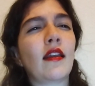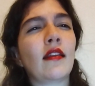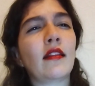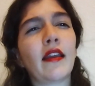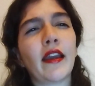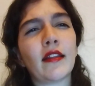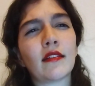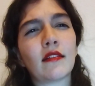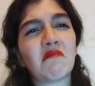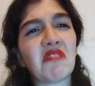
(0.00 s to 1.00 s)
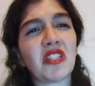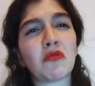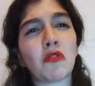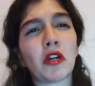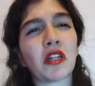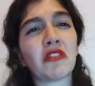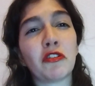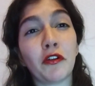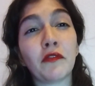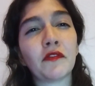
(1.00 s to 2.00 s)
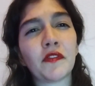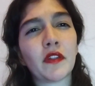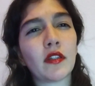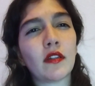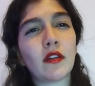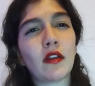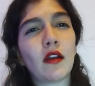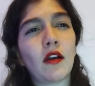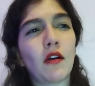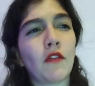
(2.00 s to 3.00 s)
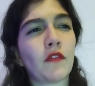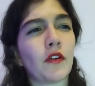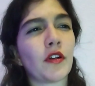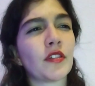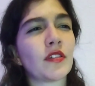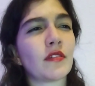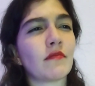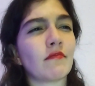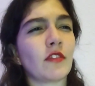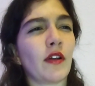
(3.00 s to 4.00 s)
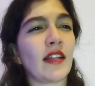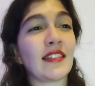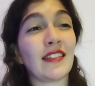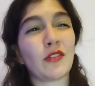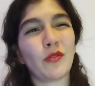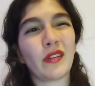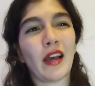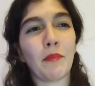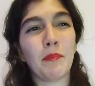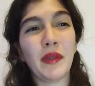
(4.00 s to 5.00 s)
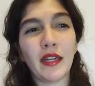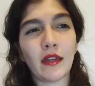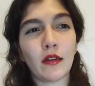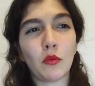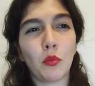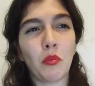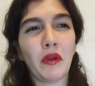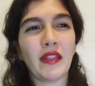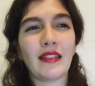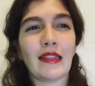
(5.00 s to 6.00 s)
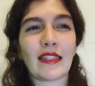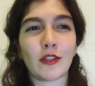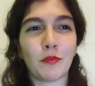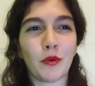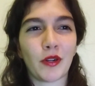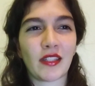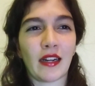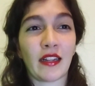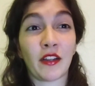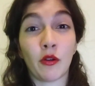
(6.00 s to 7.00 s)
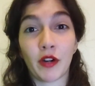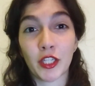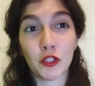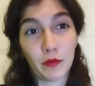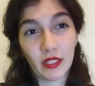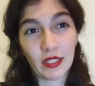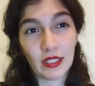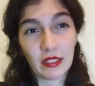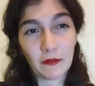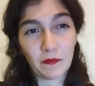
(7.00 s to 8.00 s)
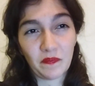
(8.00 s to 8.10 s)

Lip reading: In the end, his work triumphed, of course, not as it could have been with the support and encouragement.